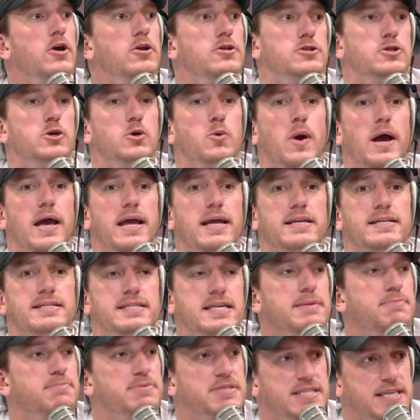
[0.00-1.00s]
to a
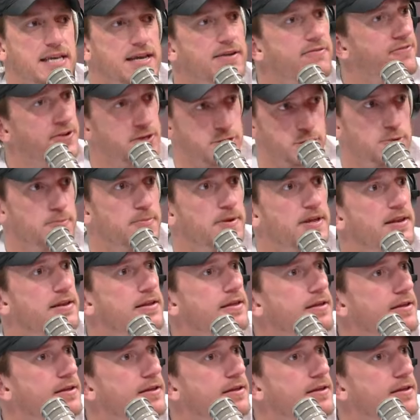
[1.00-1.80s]
deep sea fisherman.